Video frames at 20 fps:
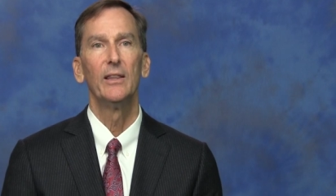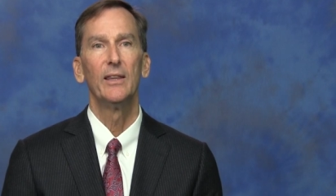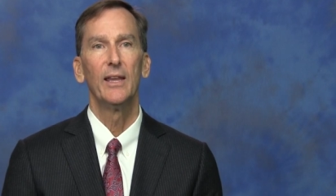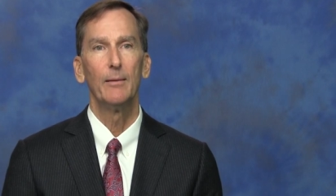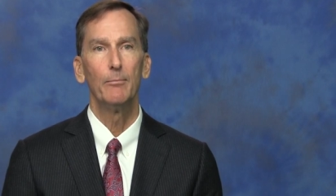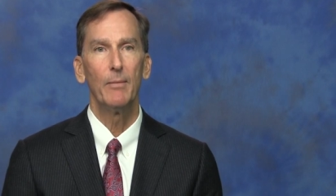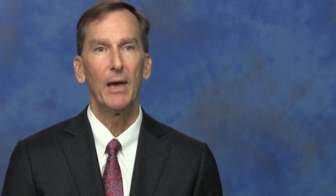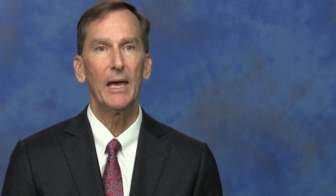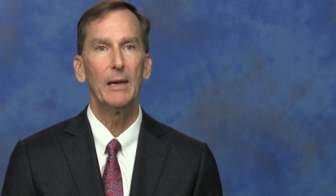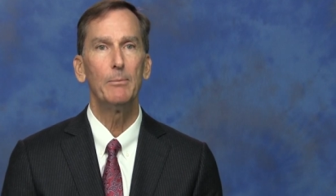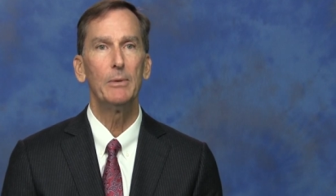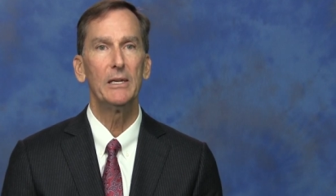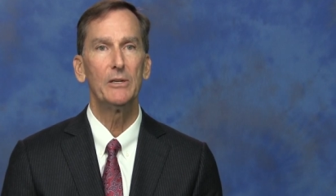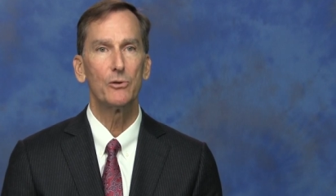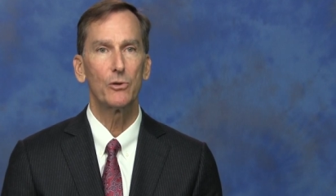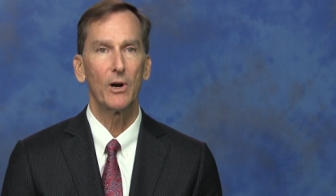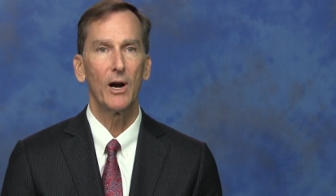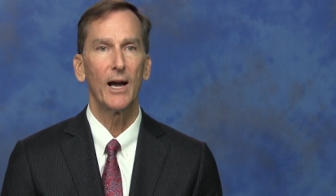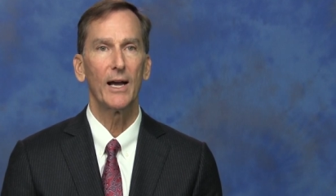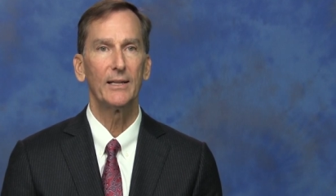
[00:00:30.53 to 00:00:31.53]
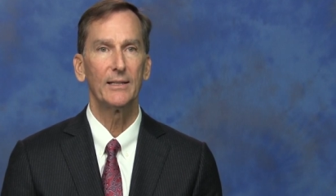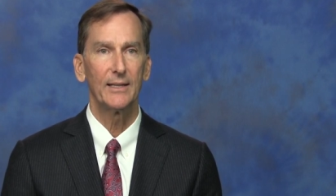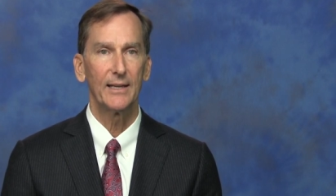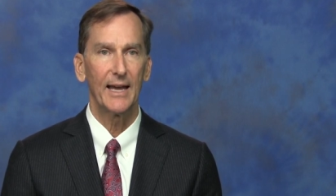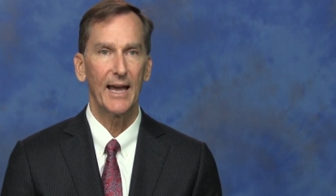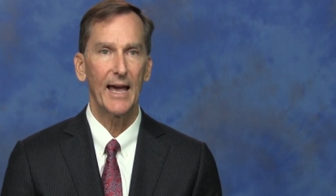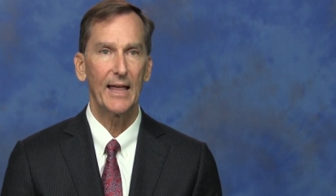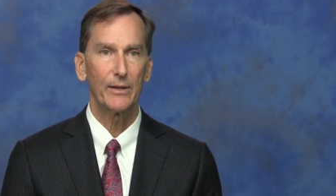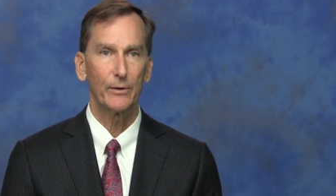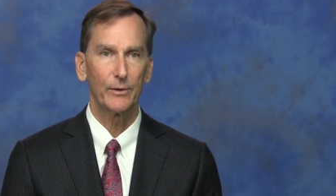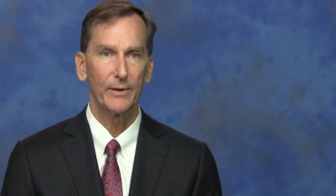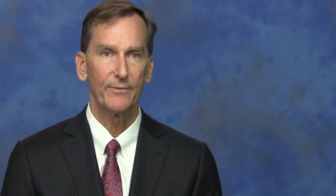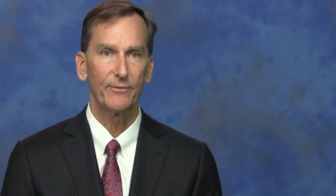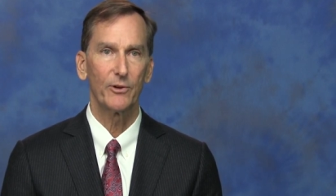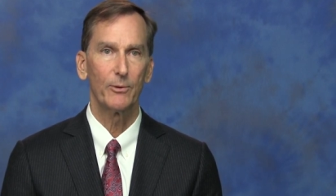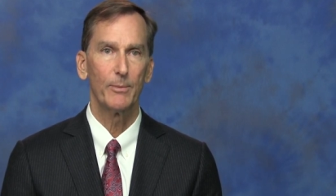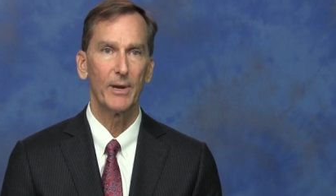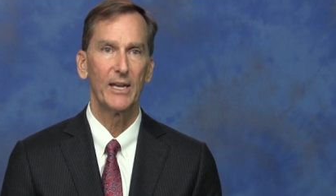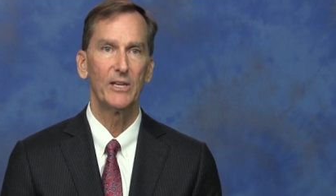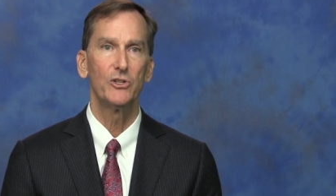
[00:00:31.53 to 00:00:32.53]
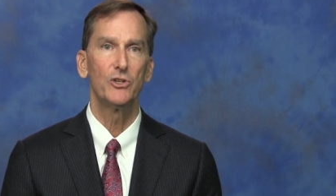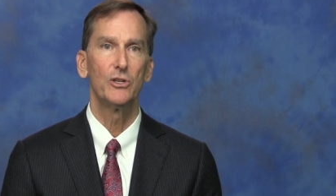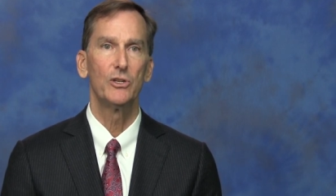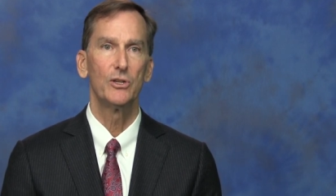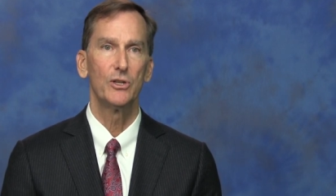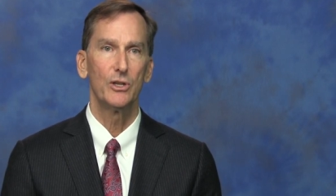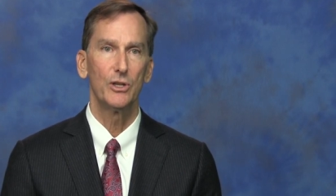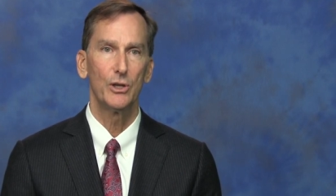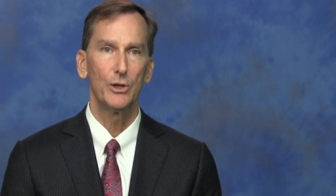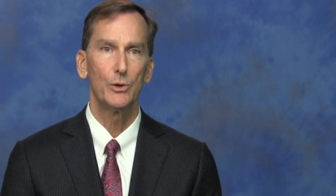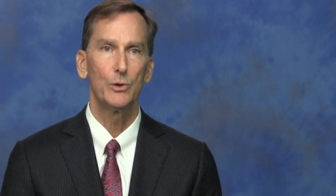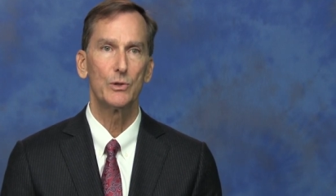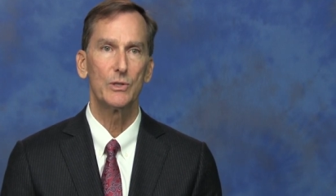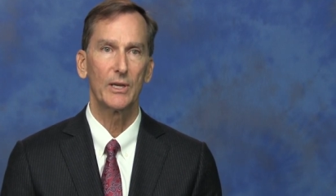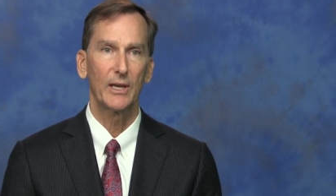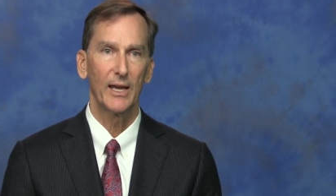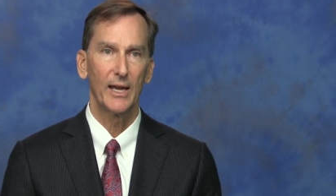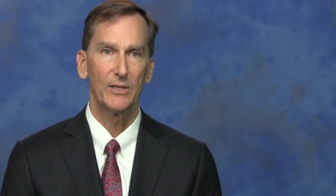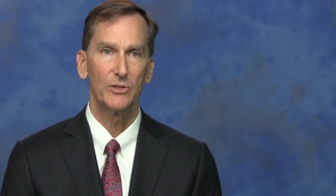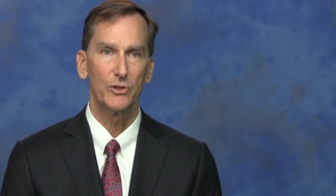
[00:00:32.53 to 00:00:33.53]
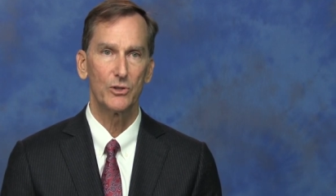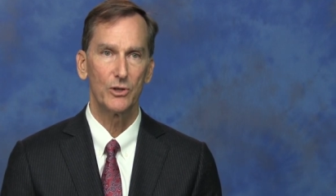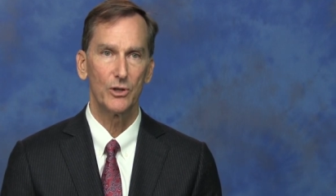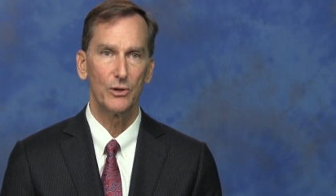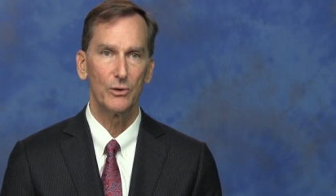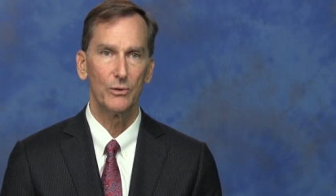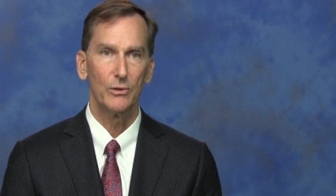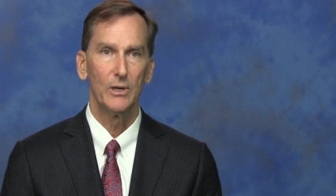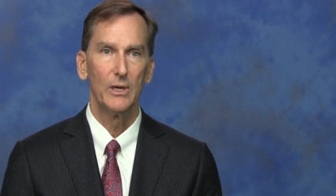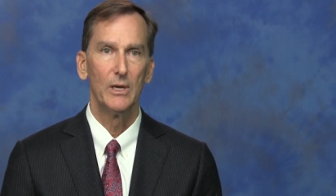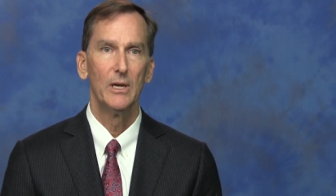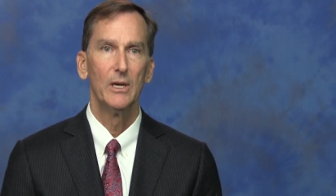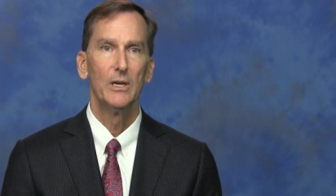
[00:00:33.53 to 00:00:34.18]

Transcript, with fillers: they may be trying to gather information to use against you.